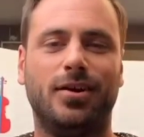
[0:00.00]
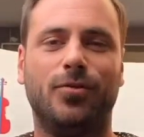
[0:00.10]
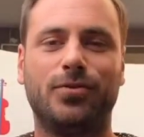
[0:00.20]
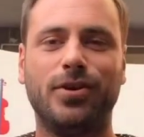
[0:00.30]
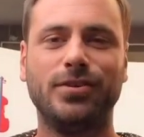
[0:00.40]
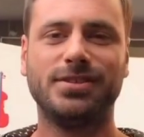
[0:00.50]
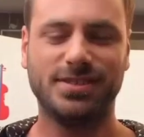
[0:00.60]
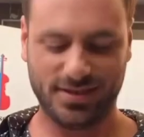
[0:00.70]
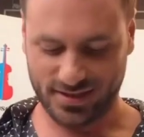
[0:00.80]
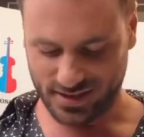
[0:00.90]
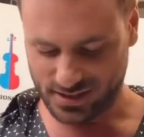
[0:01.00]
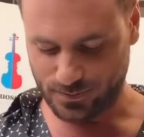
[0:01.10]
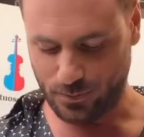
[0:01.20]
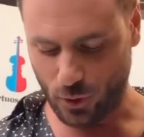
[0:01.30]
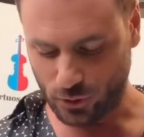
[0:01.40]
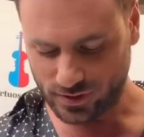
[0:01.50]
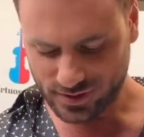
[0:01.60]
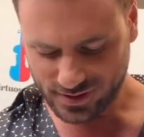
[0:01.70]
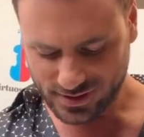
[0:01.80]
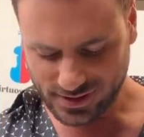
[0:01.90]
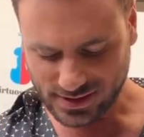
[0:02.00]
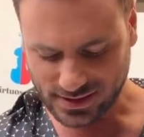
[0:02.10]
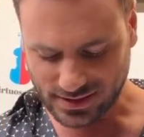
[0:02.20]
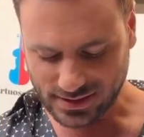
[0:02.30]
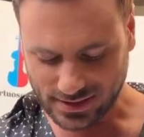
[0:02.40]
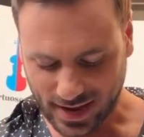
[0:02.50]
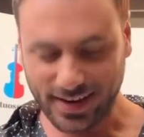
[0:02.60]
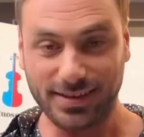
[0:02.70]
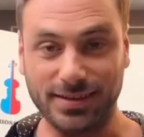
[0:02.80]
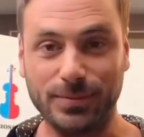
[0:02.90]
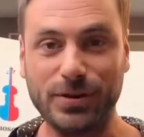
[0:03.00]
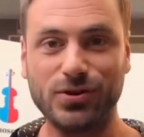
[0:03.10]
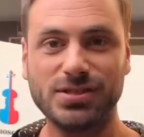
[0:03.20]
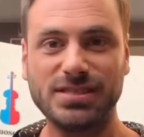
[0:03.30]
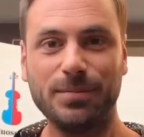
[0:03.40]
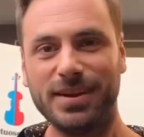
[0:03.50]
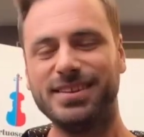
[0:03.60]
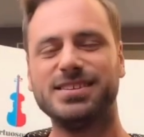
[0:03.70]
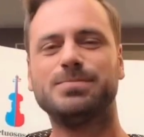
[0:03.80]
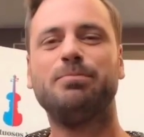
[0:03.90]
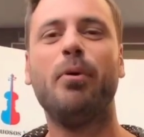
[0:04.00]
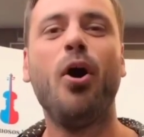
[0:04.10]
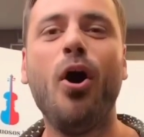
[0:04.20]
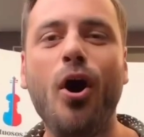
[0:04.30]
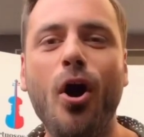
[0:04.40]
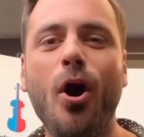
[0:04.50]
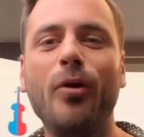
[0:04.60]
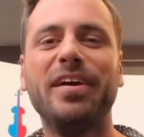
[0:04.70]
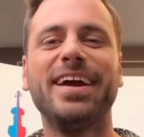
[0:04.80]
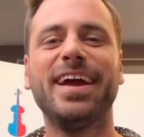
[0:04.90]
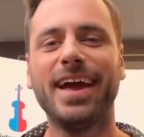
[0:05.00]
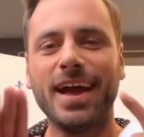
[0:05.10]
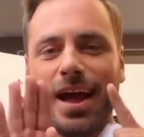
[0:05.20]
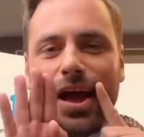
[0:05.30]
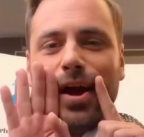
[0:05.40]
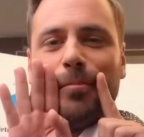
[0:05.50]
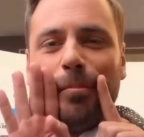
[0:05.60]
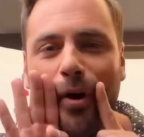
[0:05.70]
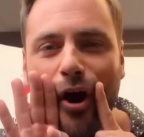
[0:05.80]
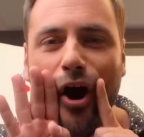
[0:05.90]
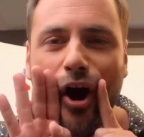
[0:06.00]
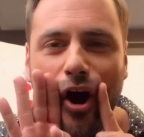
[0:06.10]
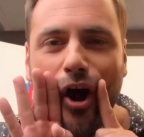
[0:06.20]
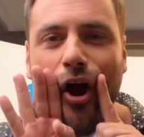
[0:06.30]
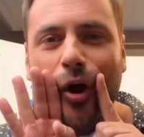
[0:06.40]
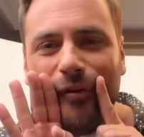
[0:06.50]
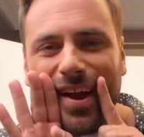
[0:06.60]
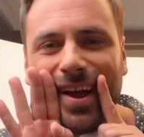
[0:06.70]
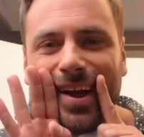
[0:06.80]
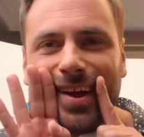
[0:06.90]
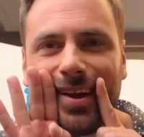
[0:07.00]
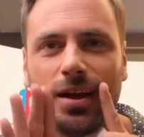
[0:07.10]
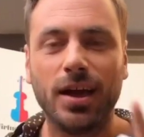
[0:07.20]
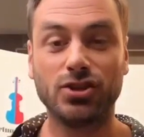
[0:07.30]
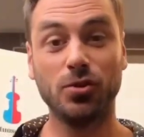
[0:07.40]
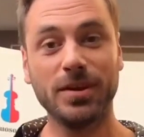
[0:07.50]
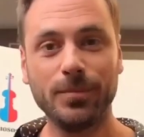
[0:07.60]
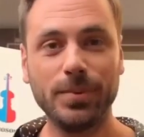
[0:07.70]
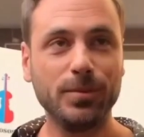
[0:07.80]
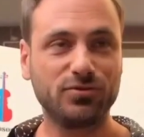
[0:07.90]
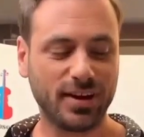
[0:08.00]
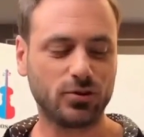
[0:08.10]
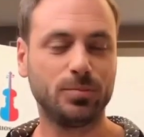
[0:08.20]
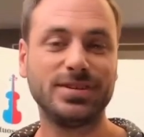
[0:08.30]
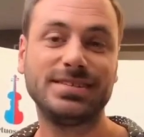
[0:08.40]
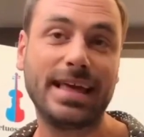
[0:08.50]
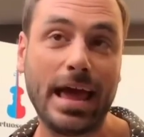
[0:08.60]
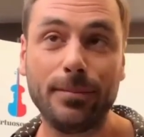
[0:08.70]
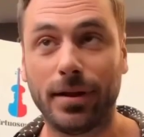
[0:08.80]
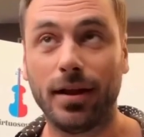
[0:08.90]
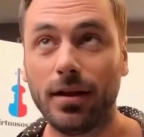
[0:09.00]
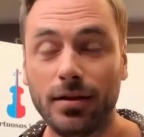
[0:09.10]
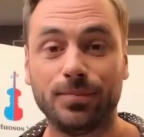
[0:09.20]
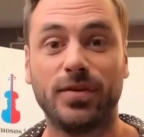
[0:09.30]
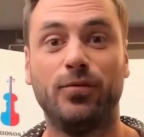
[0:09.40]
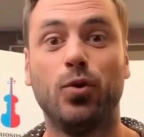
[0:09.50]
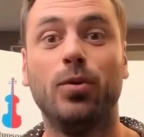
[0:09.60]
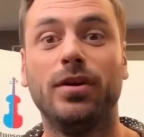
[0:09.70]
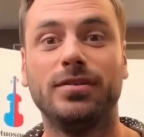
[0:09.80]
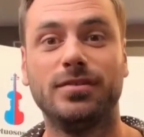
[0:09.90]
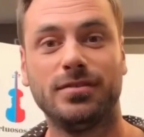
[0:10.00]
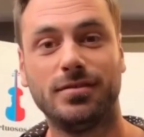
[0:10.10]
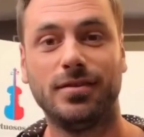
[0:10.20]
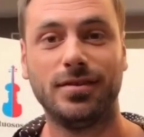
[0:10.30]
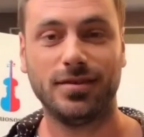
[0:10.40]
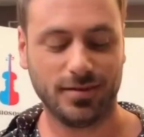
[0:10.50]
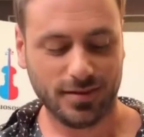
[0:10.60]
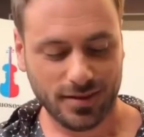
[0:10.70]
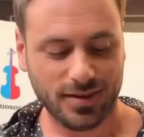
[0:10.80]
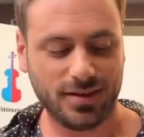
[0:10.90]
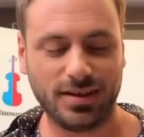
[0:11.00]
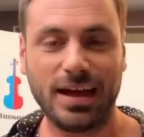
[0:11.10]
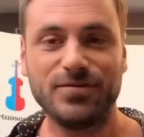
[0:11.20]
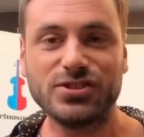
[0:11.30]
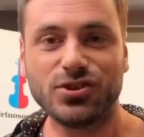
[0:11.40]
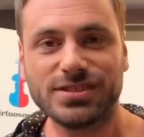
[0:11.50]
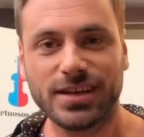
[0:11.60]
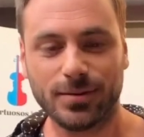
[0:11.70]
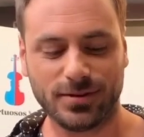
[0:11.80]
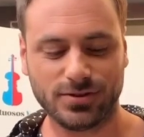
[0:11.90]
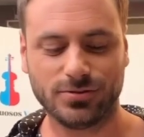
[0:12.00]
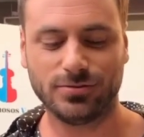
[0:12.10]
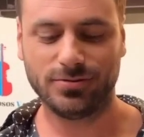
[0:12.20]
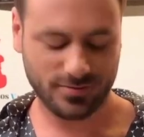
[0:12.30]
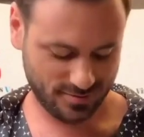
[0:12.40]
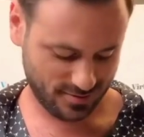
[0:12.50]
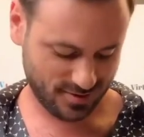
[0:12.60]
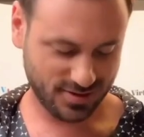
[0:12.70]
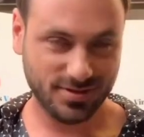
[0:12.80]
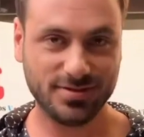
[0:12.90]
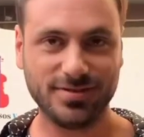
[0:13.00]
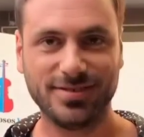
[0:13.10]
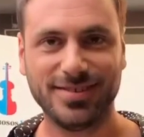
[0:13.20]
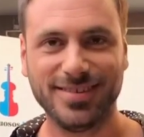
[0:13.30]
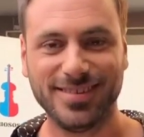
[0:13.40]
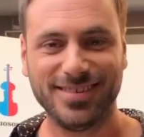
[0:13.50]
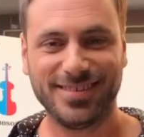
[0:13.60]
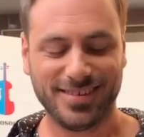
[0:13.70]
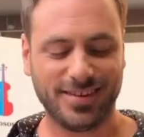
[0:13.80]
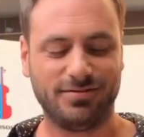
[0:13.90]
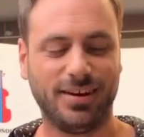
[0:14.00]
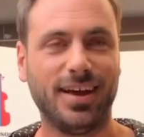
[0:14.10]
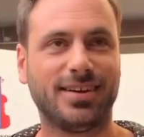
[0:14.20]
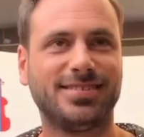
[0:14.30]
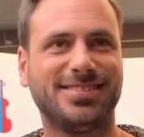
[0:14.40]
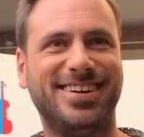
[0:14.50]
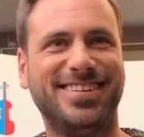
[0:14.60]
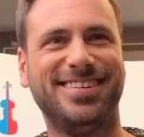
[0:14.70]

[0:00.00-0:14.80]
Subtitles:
Of course, spontaneity, because stability is boring, boring. And so many people trying to be stable, for what? Life is not stable, so just relax.